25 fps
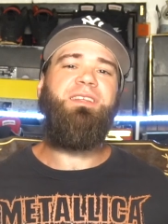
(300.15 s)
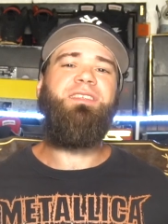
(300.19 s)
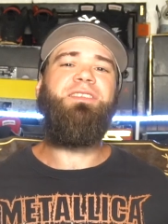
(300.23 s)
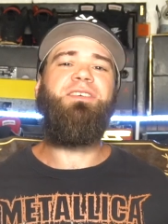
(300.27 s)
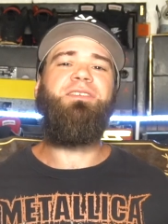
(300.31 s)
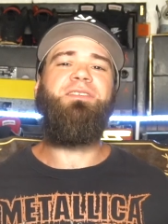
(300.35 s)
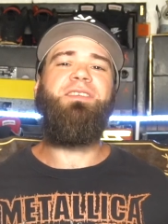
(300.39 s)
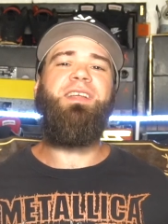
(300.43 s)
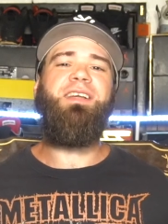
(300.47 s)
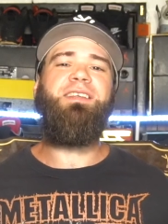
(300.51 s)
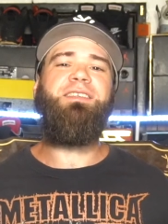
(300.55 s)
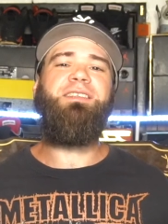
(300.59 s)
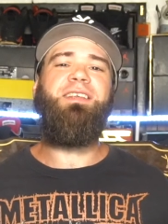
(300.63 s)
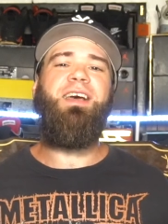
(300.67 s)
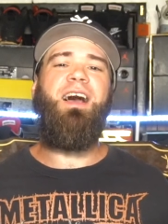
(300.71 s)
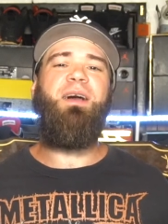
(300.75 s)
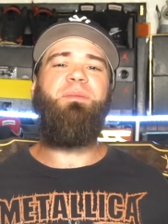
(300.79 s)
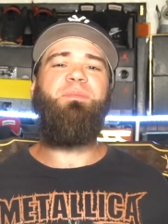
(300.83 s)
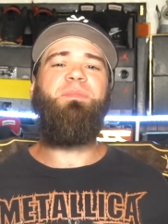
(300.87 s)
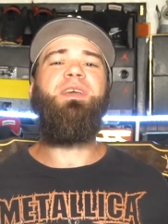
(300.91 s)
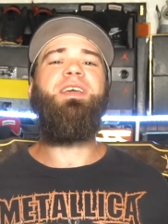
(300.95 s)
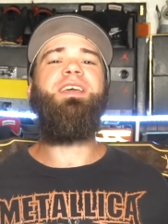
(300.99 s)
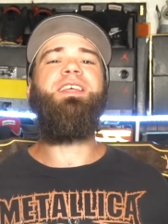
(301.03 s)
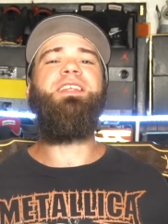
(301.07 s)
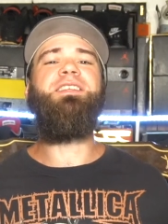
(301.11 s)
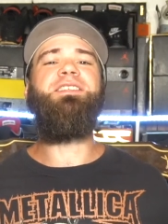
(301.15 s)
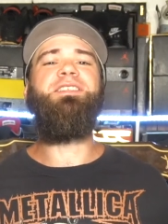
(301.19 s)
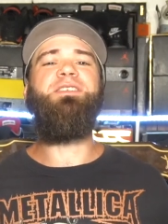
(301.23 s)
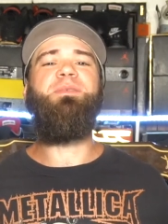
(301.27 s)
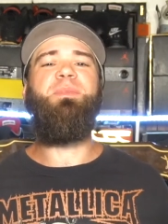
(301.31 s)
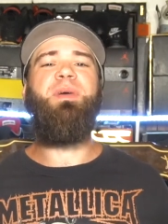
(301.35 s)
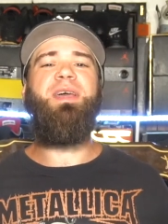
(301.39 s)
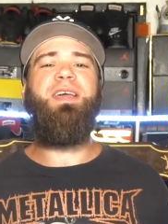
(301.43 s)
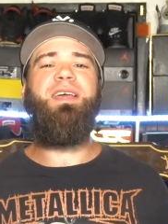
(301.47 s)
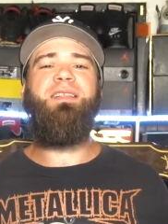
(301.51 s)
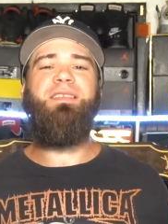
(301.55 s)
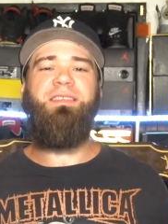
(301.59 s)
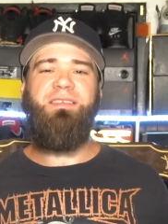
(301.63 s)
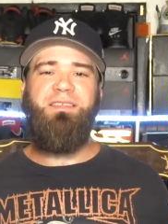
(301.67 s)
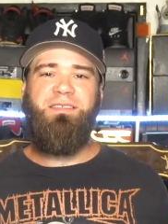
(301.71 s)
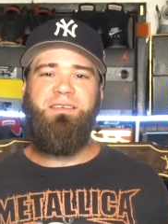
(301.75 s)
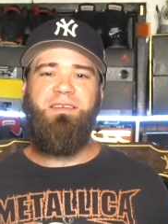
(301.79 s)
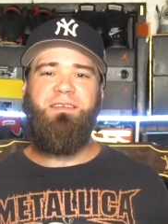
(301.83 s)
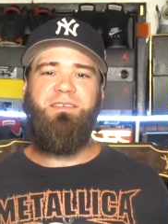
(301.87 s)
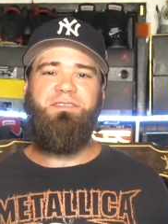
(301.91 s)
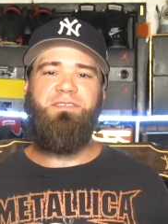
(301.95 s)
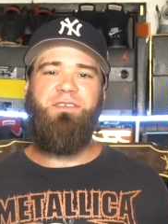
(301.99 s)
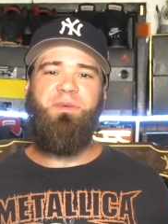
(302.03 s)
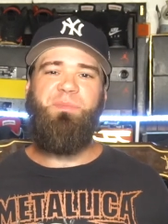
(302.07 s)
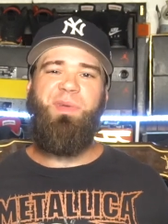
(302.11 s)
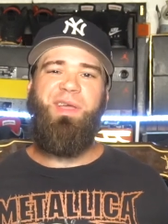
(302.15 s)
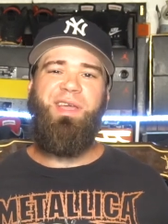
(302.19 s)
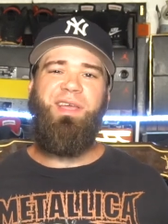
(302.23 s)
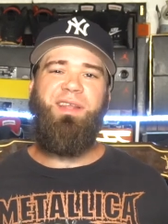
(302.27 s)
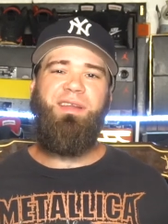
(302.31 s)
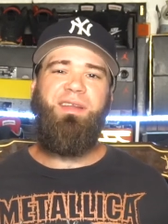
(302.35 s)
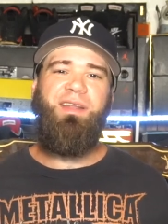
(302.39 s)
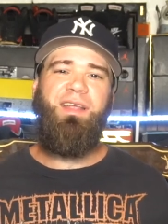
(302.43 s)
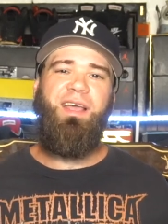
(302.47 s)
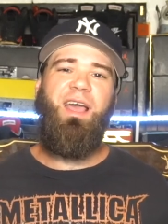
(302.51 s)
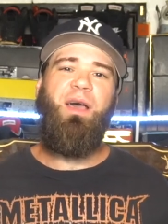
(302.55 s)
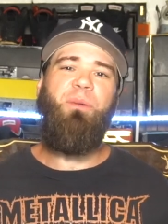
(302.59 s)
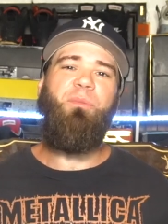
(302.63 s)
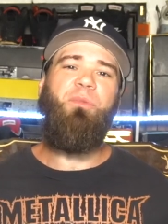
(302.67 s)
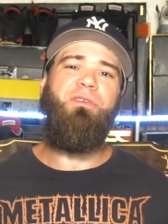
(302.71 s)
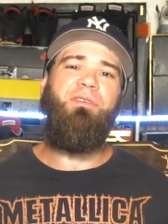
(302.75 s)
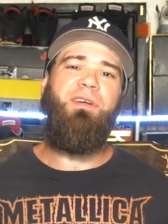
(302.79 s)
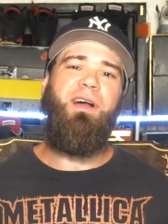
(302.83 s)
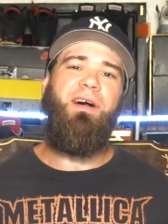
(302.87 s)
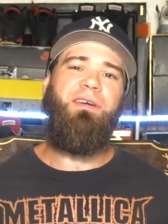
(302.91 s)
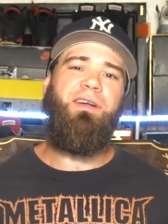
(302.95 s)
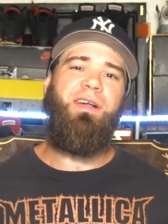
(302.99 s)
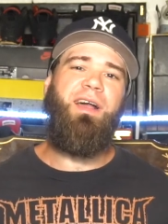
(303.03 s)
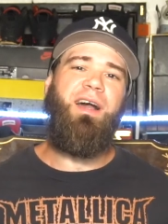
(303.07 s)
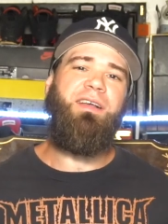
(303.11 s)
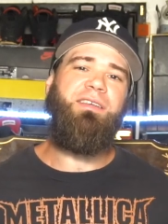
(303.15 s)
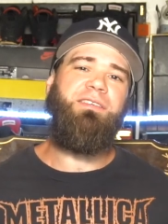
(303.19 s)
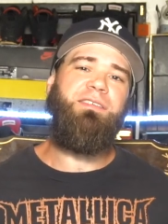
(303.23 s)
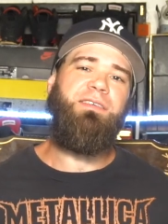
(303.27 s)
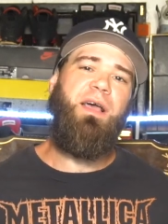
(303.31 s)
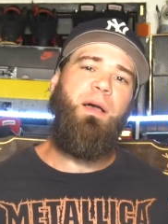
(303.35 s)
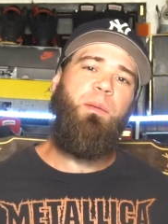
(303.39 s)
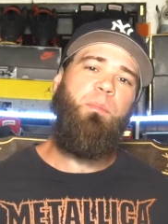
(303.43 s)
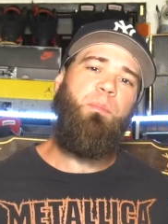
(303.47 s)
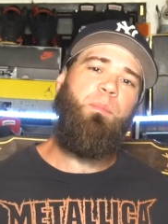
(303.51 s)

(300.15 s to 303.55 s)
Until next time, it is your man, the Son of Some Man, and we're out, guys.